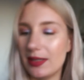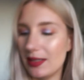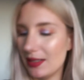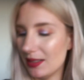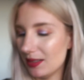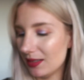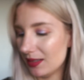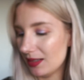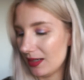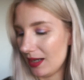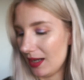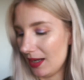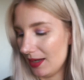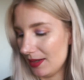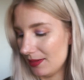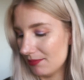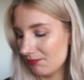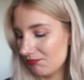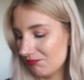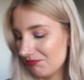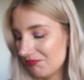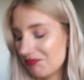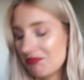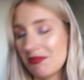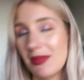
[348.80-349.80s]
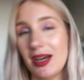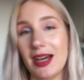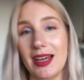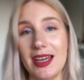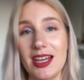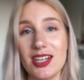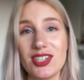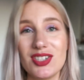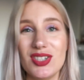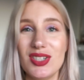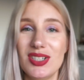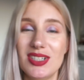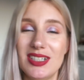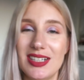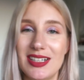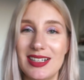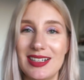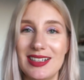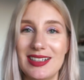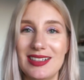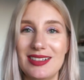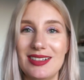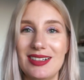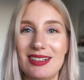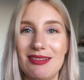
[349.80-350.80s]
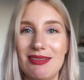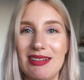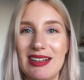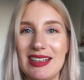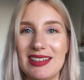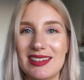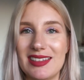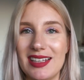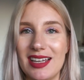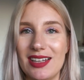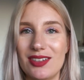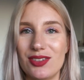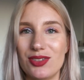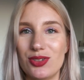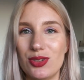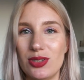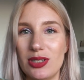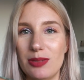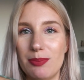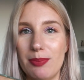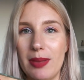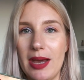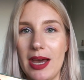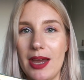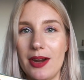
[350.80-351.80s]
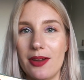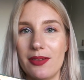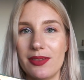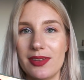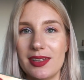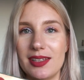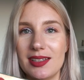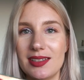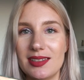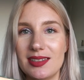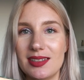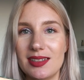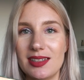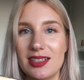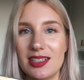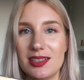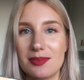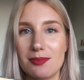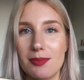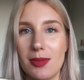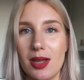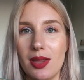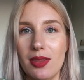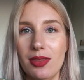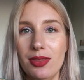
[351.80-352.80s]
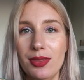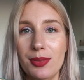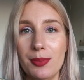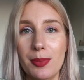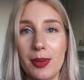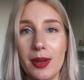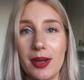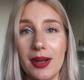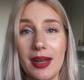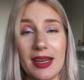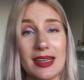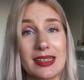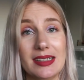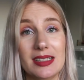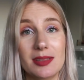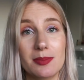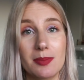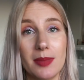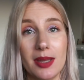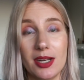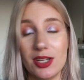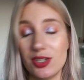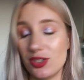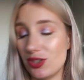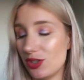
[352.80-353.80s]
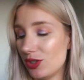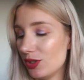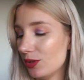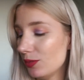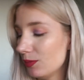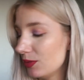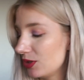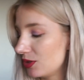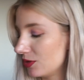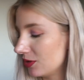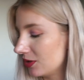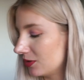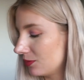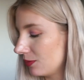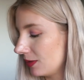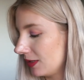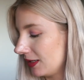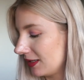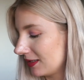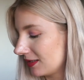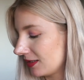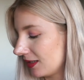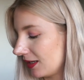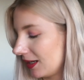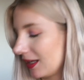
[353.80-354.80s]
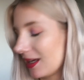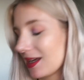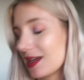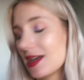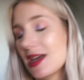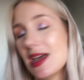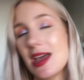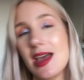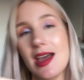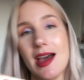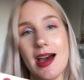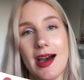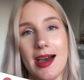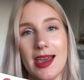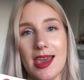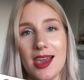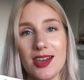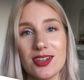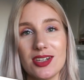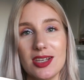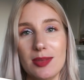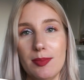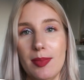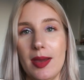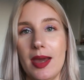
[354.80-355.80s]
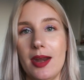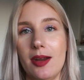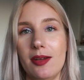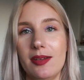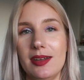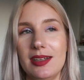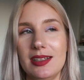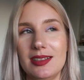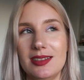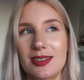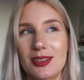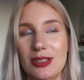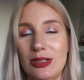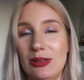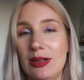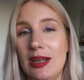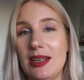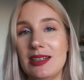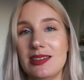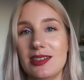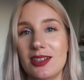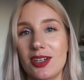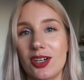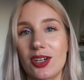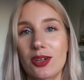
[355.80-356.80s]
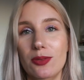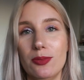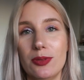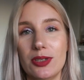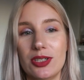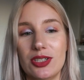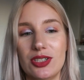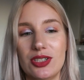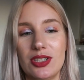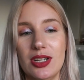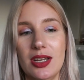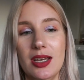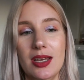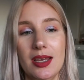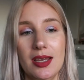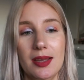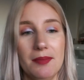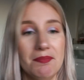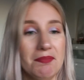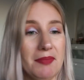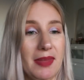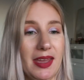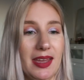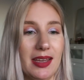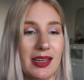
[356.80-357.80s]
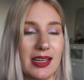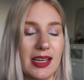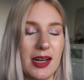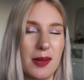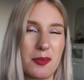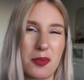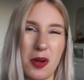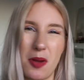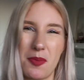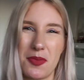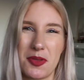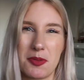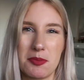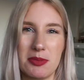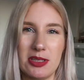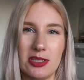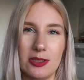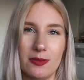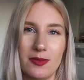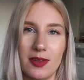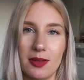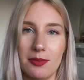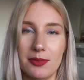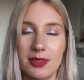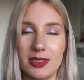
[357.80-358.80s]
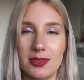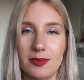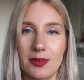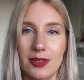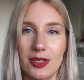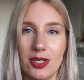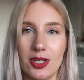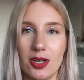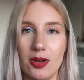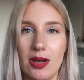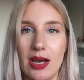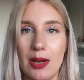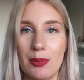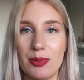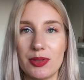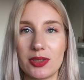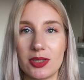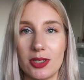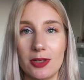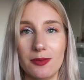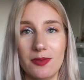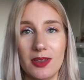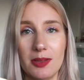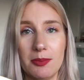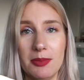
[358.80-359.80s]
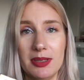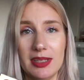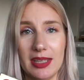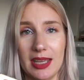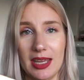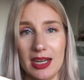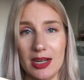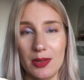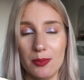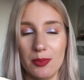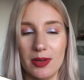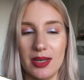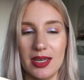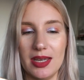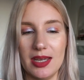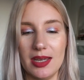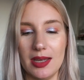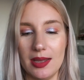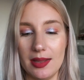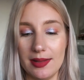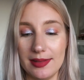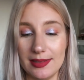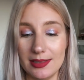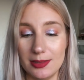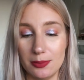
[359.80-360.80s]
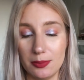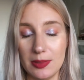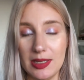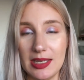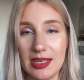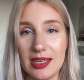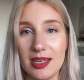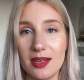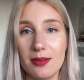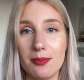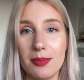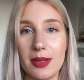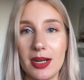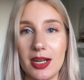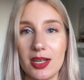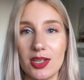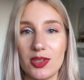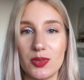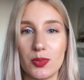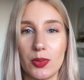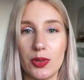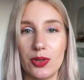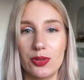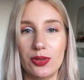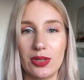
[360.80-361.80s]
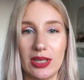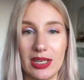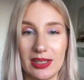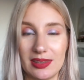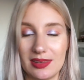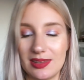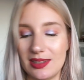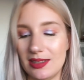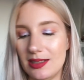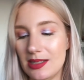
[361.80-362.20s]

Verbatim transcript: there. I actually didn't really intend to pan on this month, but I did manage to, which is really exciting. I actually pan on this 2 days ago, which kind of prompted me to film this video. I was going to film it anyway this weekend, but I just wanted to get